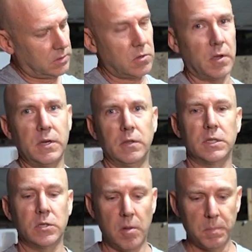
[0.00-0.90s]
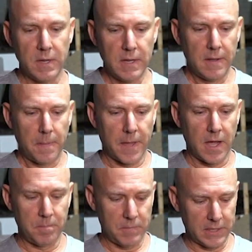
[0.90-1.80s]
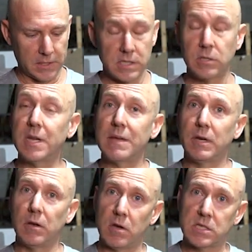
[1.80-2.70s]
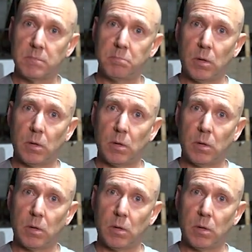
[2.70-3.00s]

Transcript: cocking on the top. It does not have a last